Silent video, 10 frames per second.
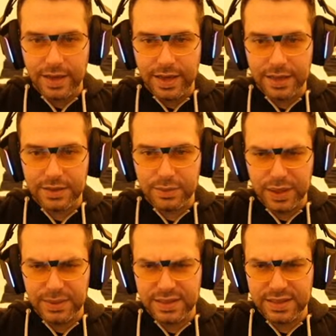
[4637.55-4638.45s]
And
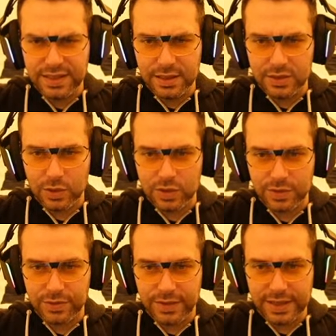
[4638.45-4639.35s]
maybe teal is also
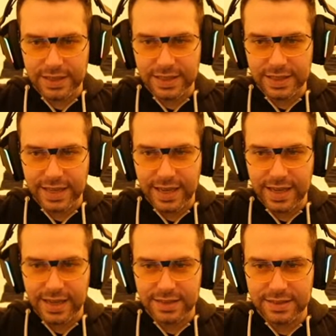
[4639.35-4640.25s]
fighting
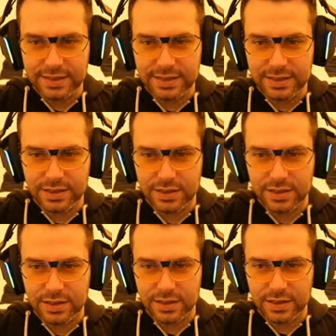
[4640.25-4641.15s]
against
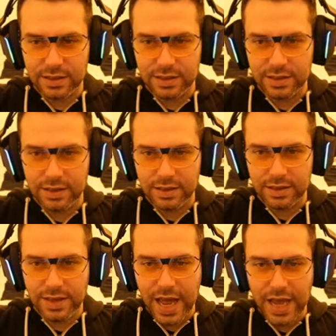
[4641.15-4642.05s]

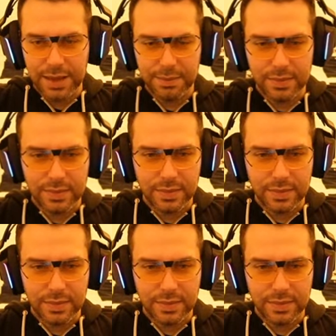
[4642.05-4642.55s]
lame.